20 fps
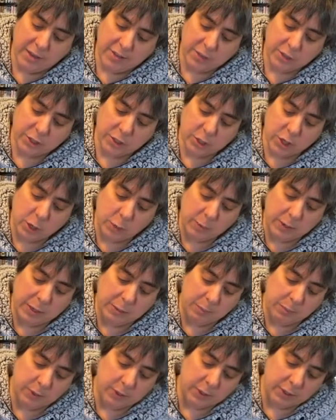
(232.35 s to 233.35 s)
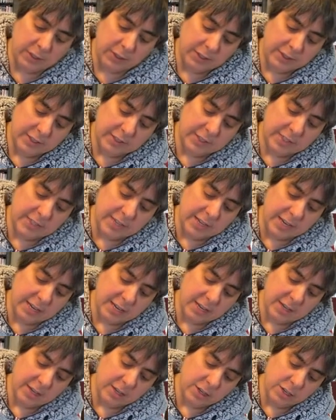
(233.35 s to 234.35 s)
the snow people stick
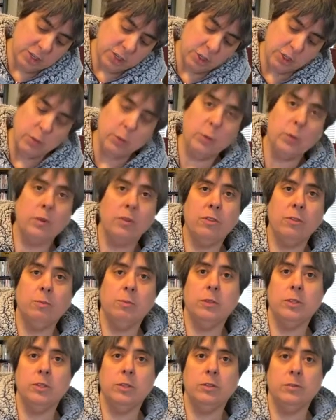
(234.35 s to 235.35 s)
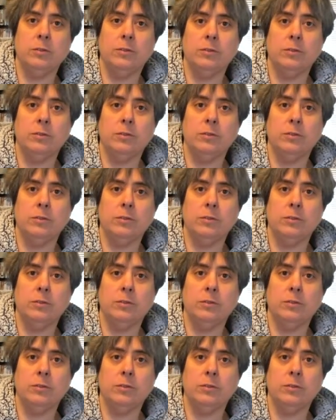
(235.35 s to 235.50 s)
to the balloon.